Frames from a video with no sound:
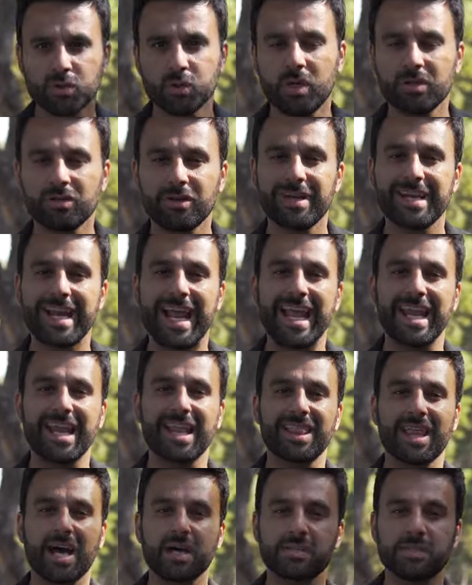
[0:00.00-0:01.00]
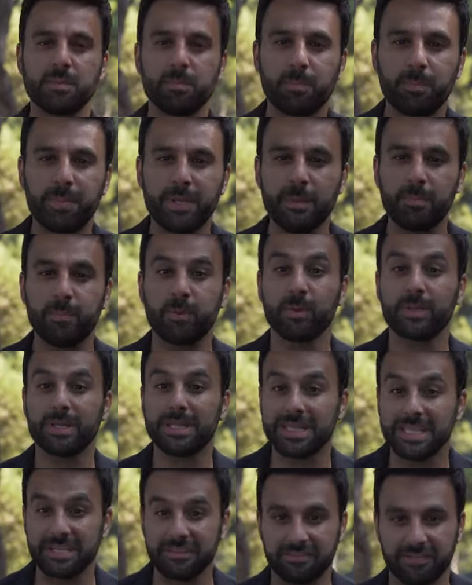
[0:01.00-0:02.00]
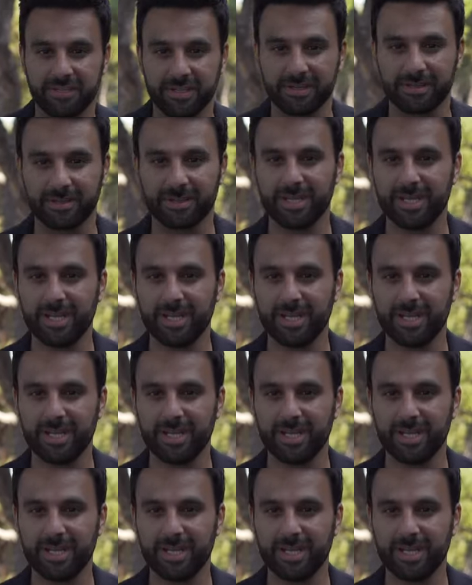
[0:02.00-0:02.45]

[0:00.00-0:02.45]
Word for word: two hundred eighty thousand people live here.